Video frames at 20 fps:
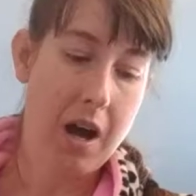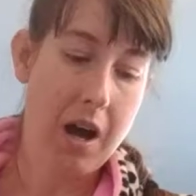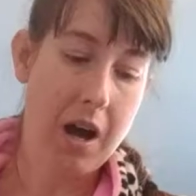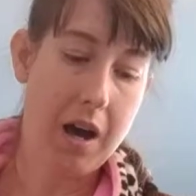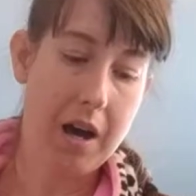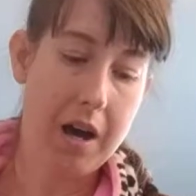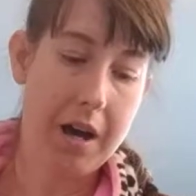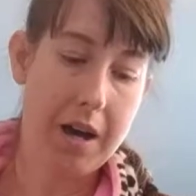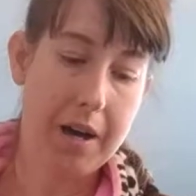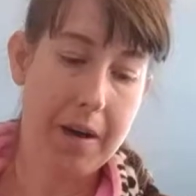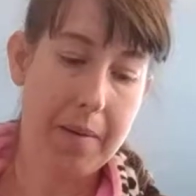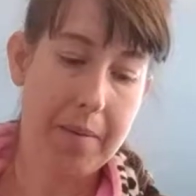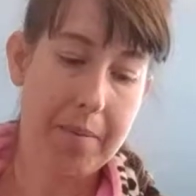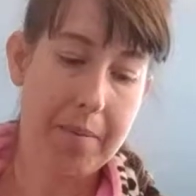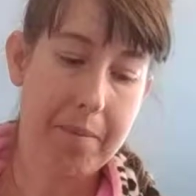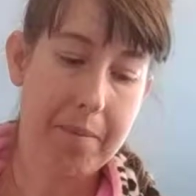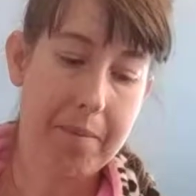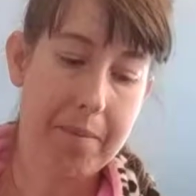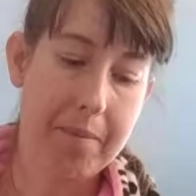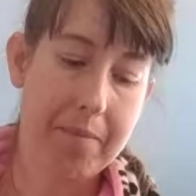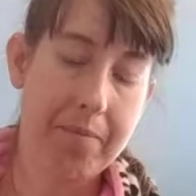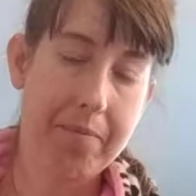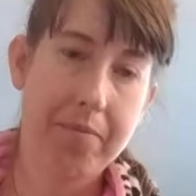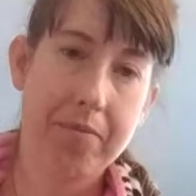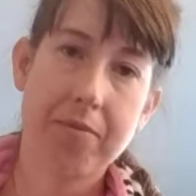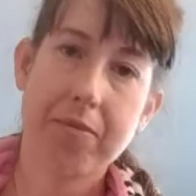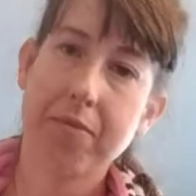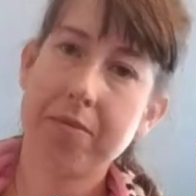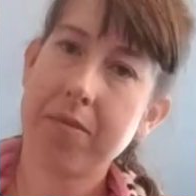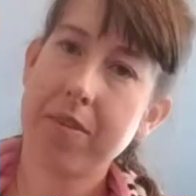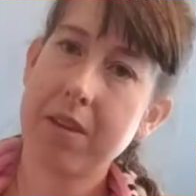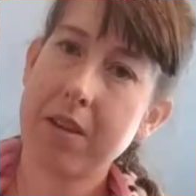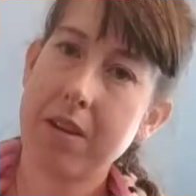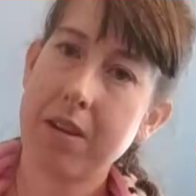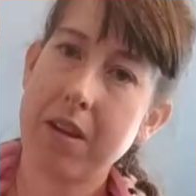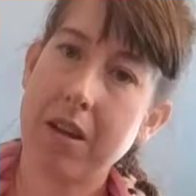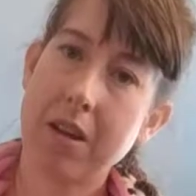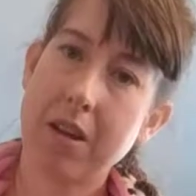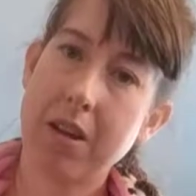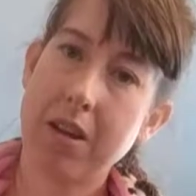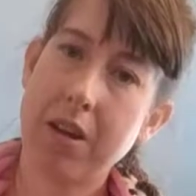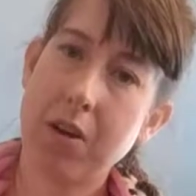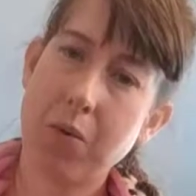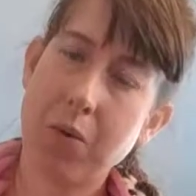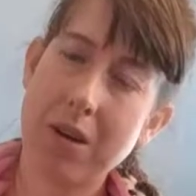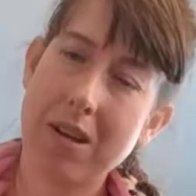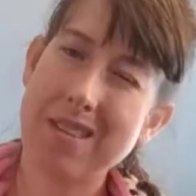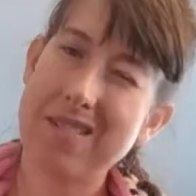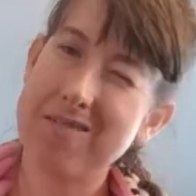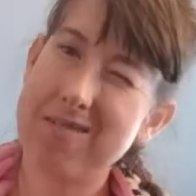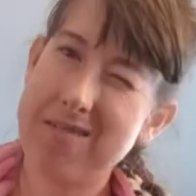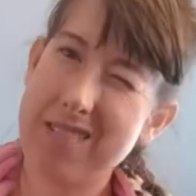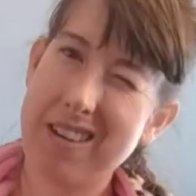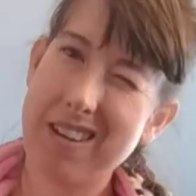You know what?